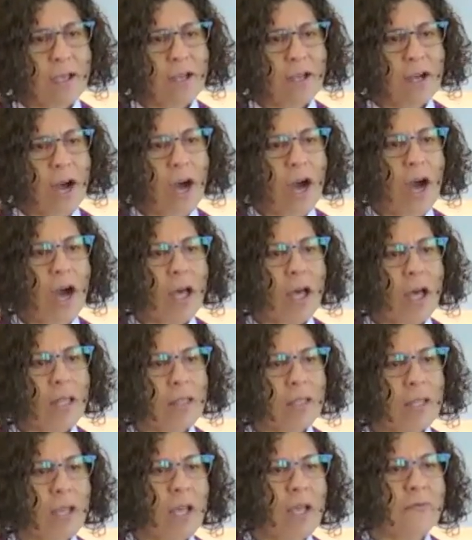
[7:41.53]

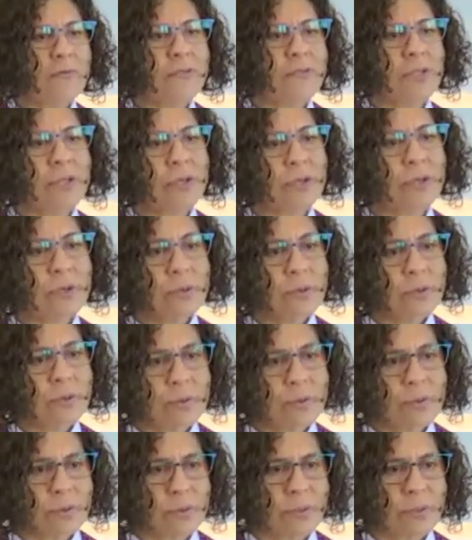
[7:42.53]
God loves
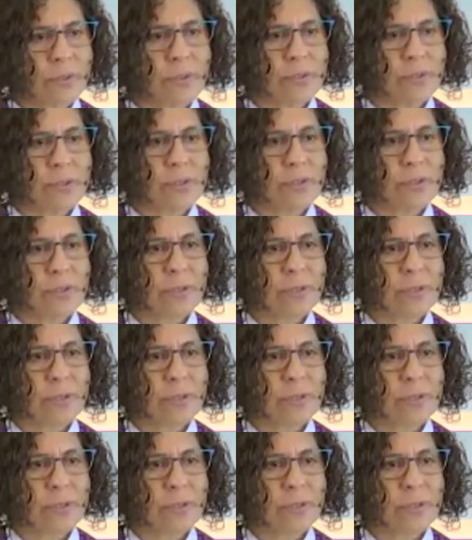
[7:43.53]
you.